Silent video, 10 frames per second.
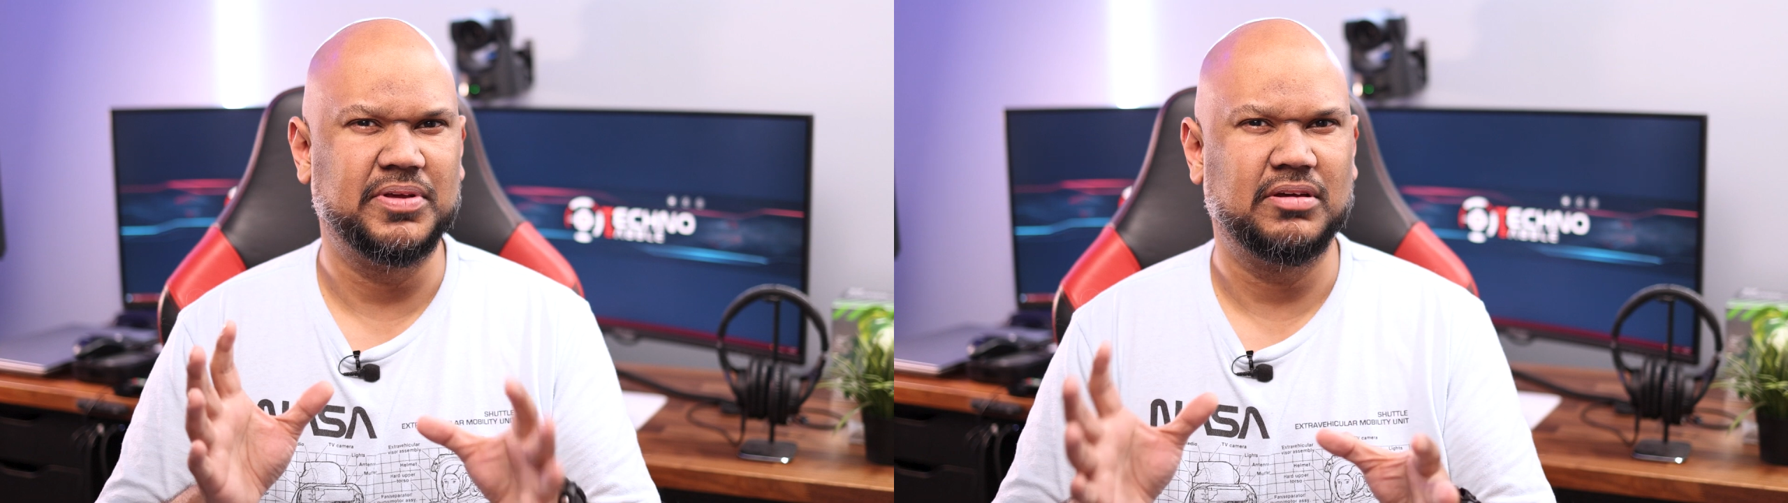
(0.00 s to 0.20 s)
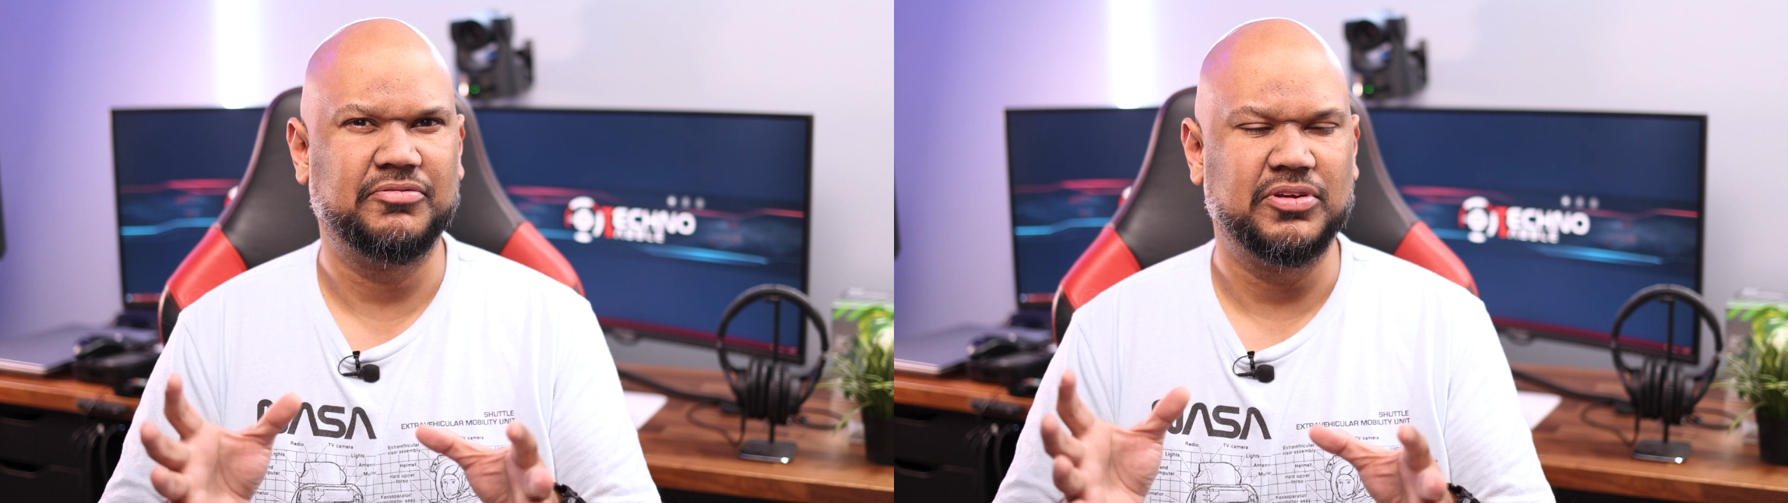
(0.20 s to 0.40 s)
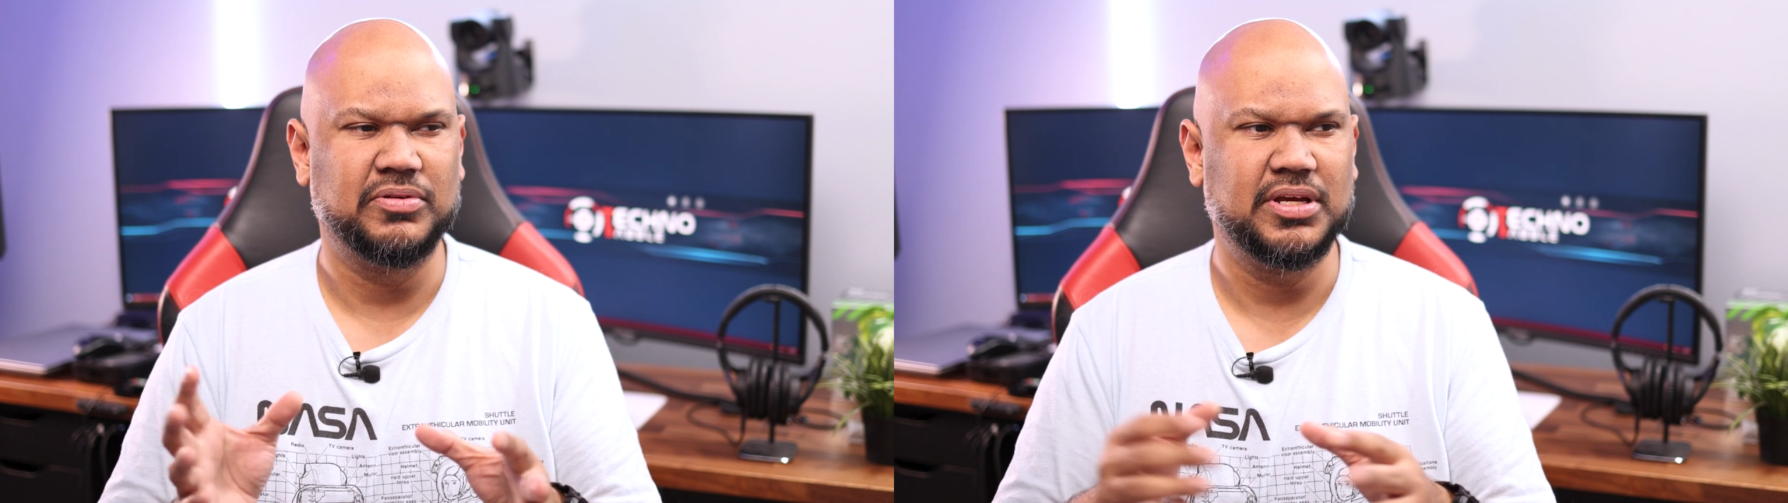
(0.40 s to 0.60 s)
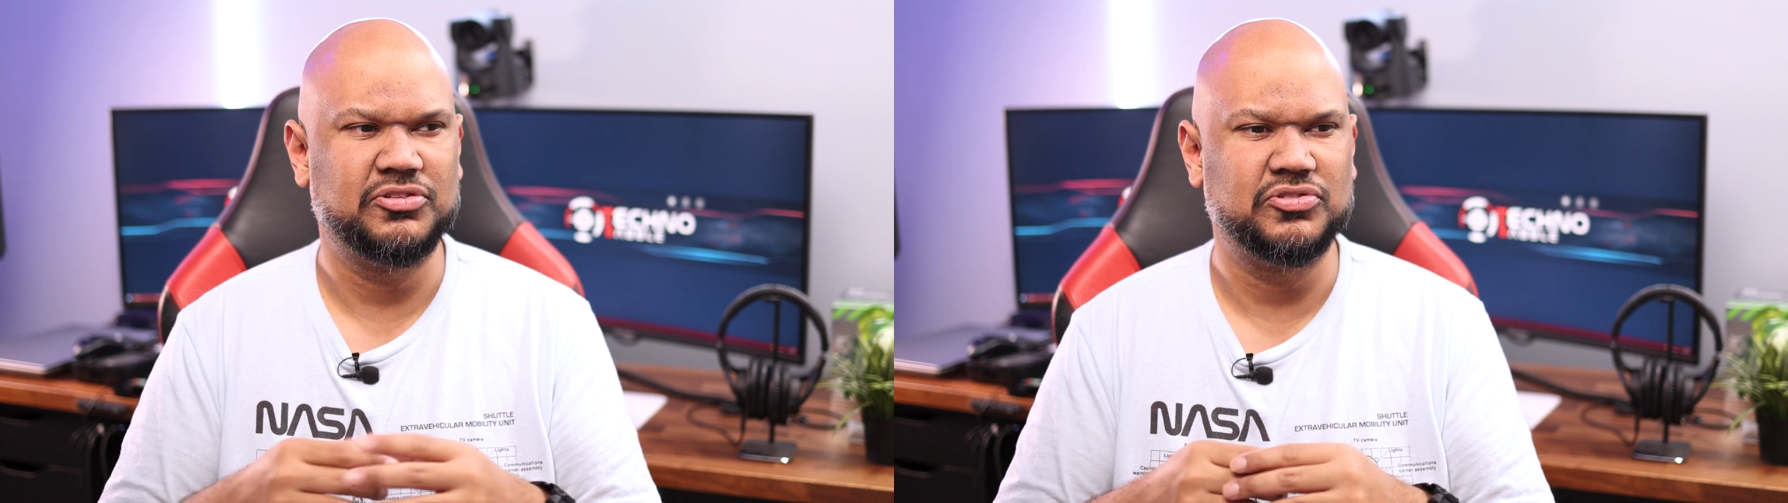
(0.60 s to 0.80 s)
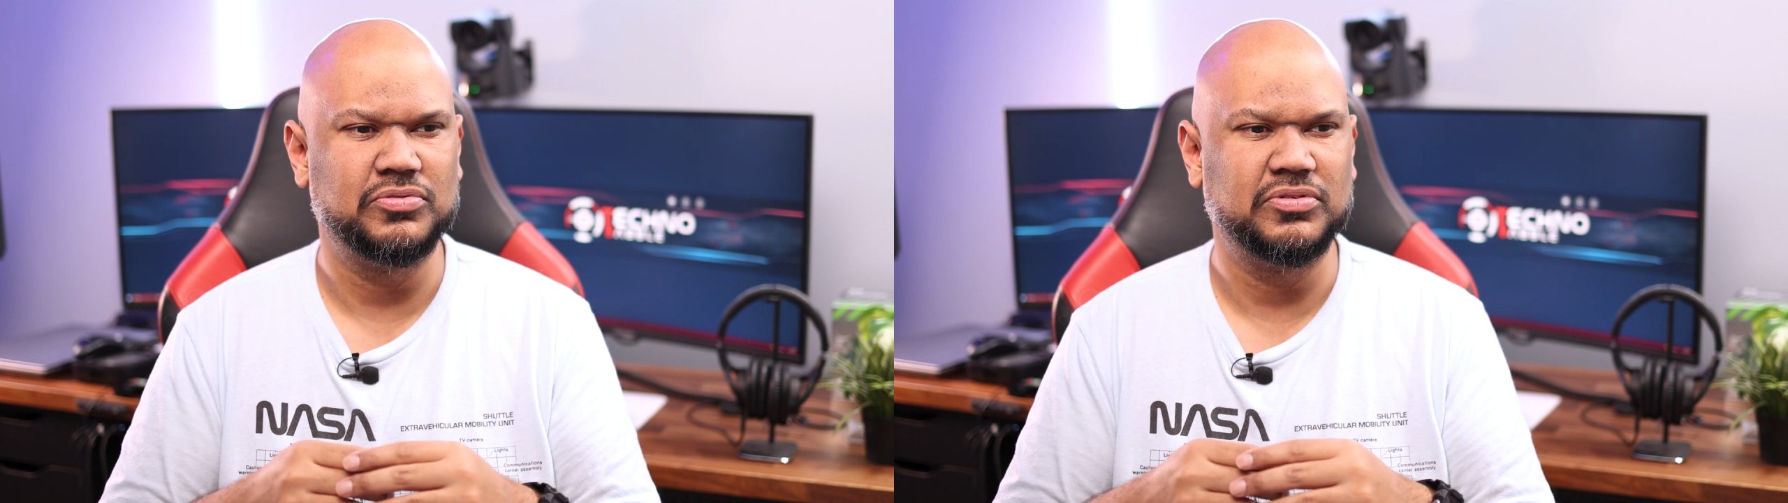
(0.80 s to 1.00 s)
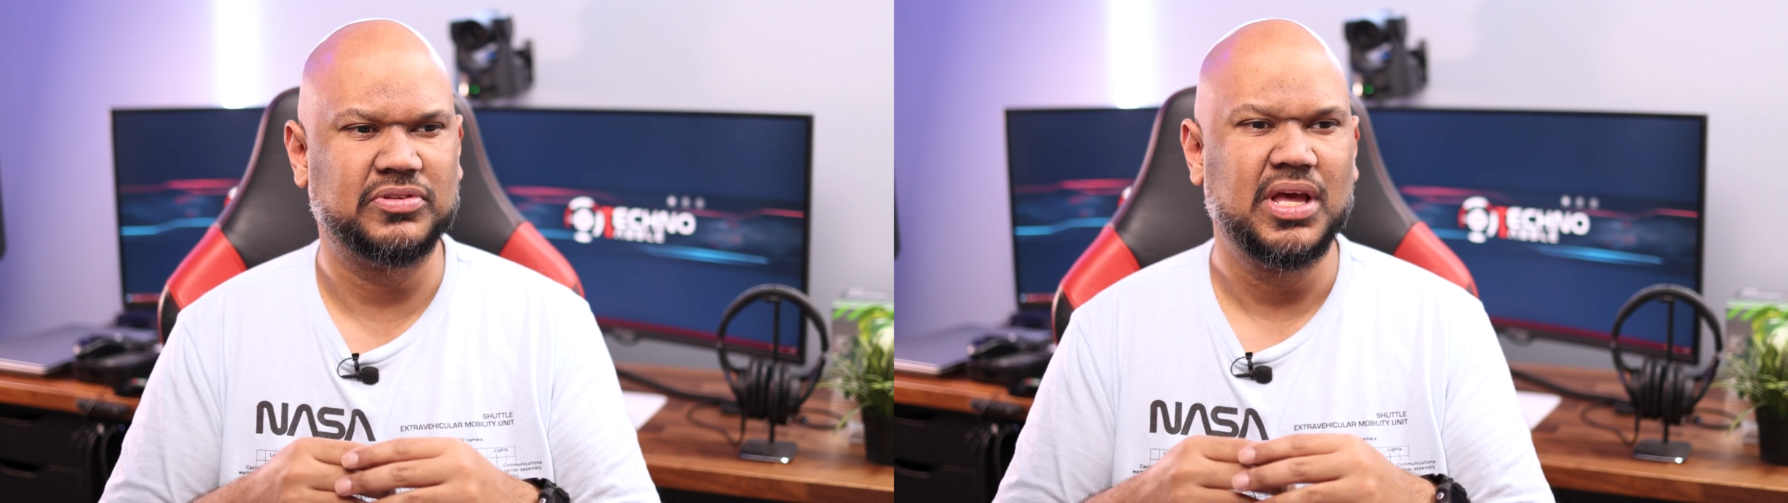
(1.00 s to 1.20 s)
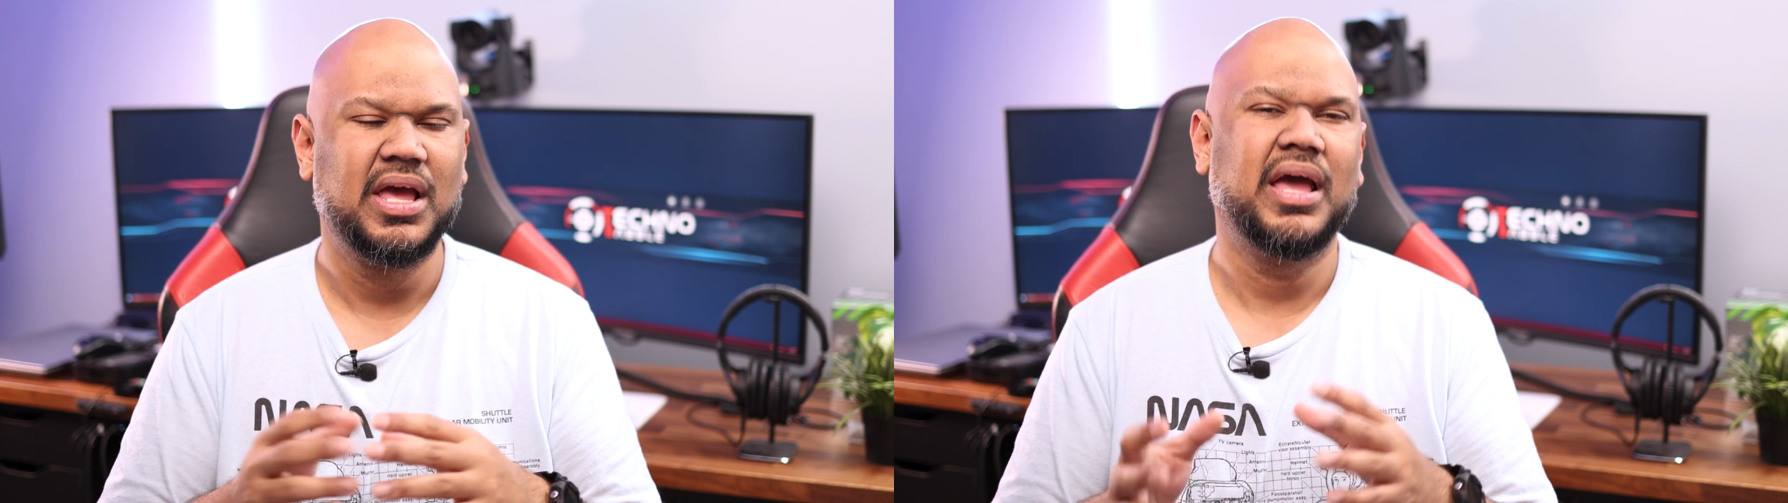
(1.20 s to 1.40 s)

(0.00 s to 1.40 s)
me a few issues